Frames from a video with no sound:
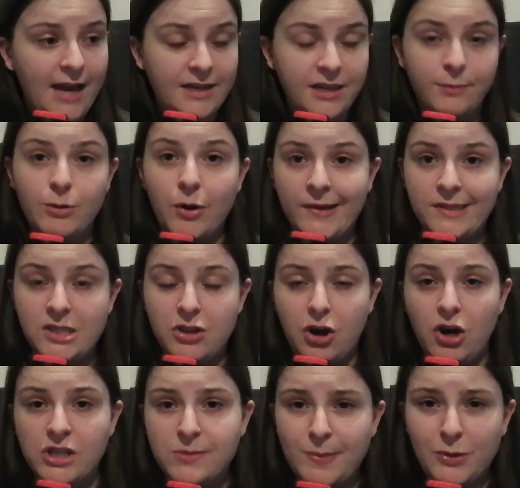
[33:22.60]
end up going to the
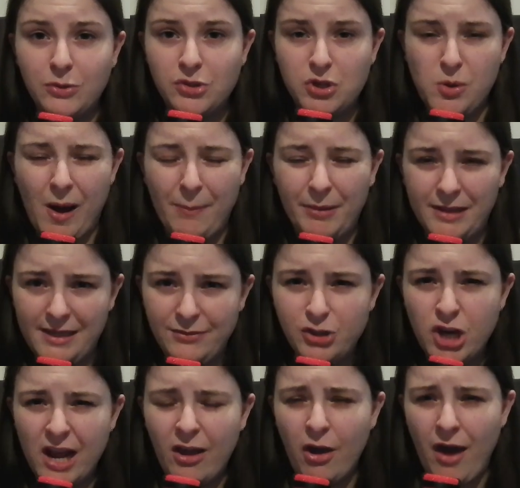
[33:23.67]
hospital to, I believe,
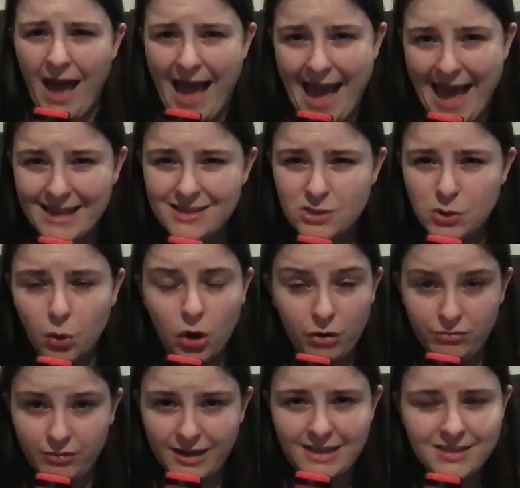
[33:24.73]
check her hands or her
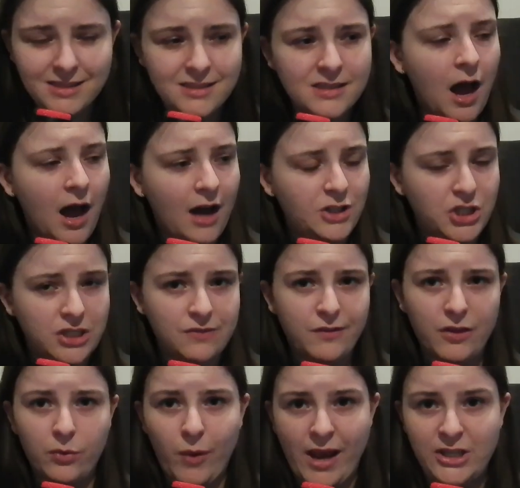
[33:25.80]
wrists, just
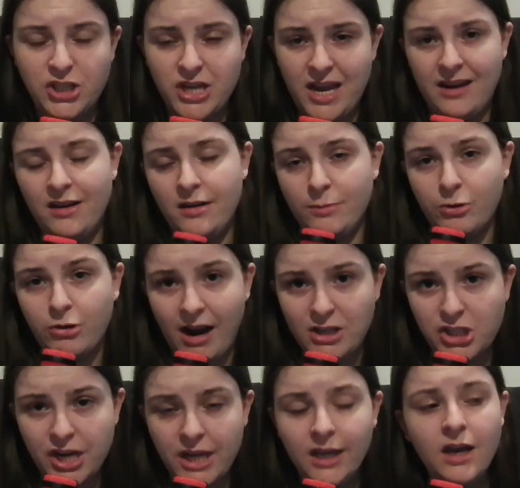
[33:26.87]
for the way she ended up
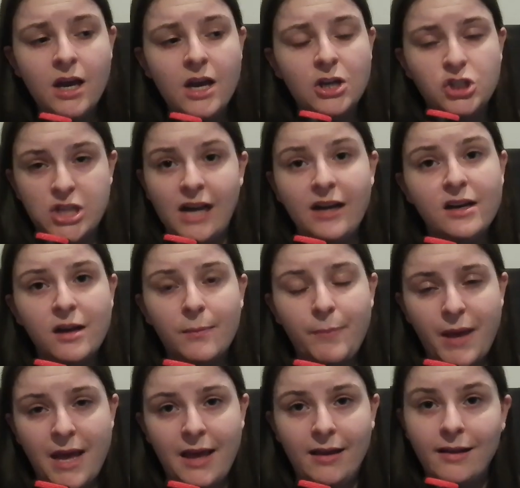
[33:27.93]
crashing. She ended up
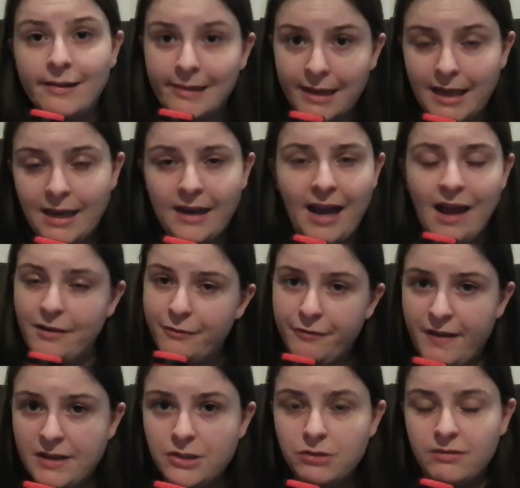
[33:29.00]
being cleared and
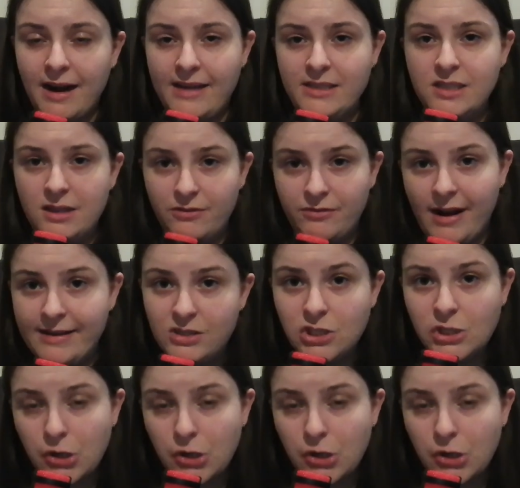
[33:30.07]
fit to race in race